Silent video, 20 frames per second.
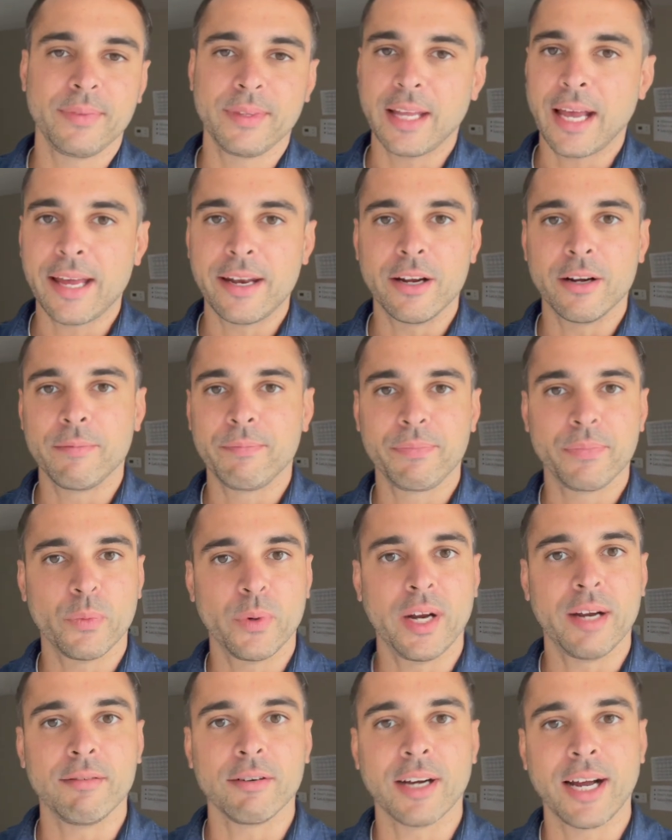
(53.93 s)
I know,
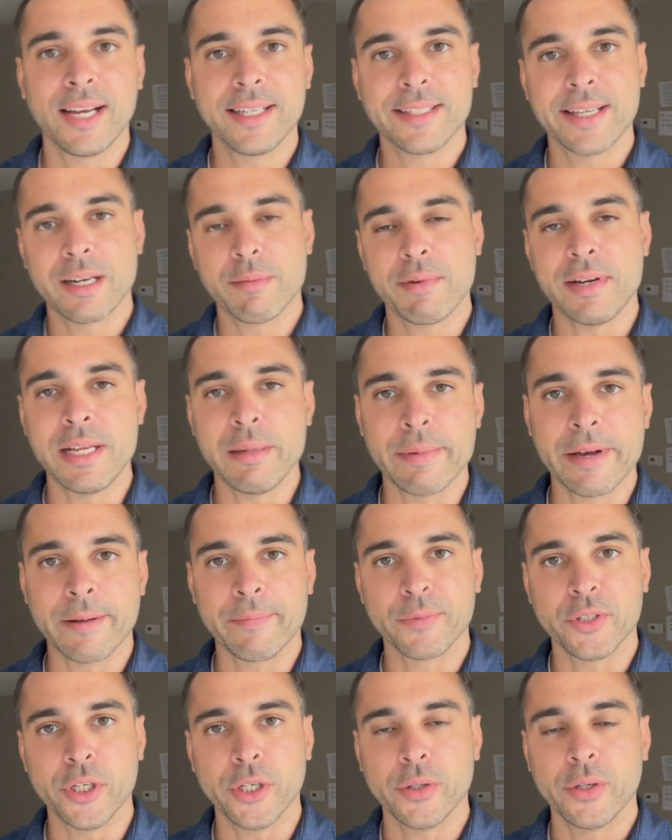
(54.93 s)
whatever. I sent him an email
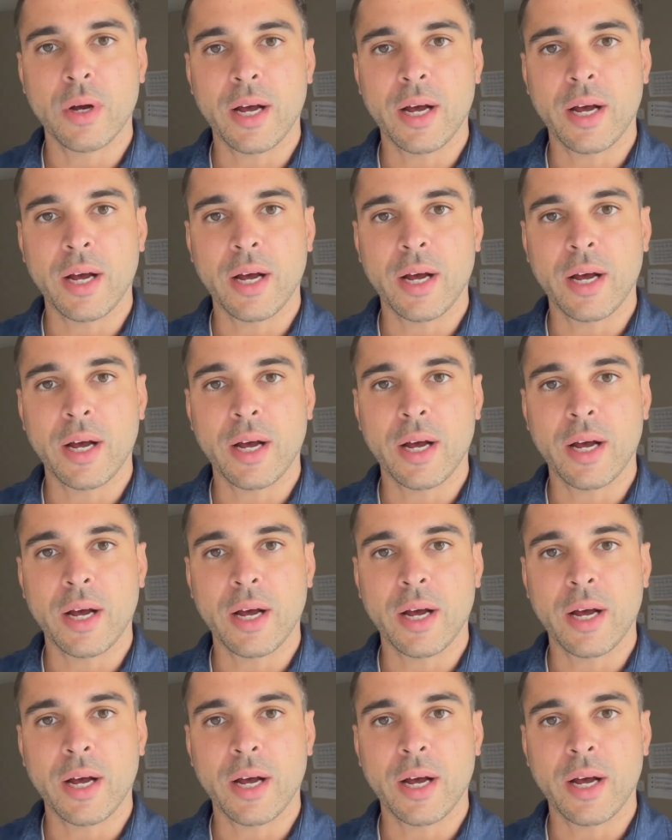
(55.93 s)
too.